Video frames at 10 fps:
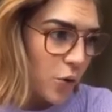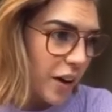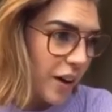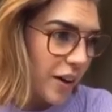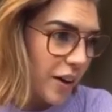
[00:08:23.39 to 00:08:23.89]

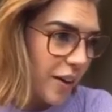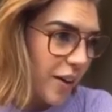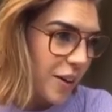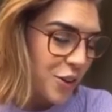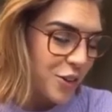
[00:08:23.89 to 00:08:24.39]

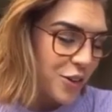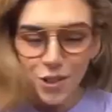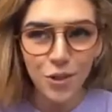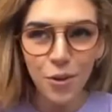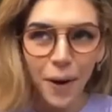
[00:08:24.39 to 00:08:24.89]
That's a
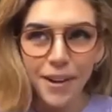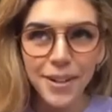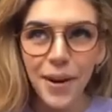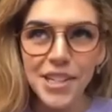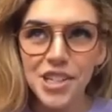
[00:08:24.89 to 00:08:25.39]
great
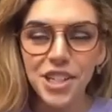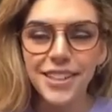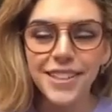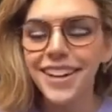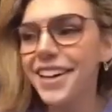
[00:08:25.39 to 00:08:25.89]

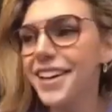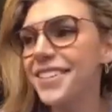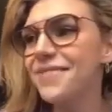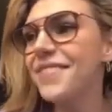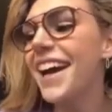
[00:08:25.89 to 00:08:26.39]
question.
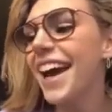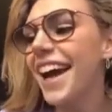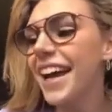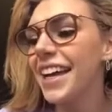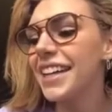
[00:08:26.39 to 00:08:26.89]

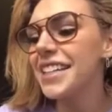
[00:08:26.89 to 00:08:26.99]
And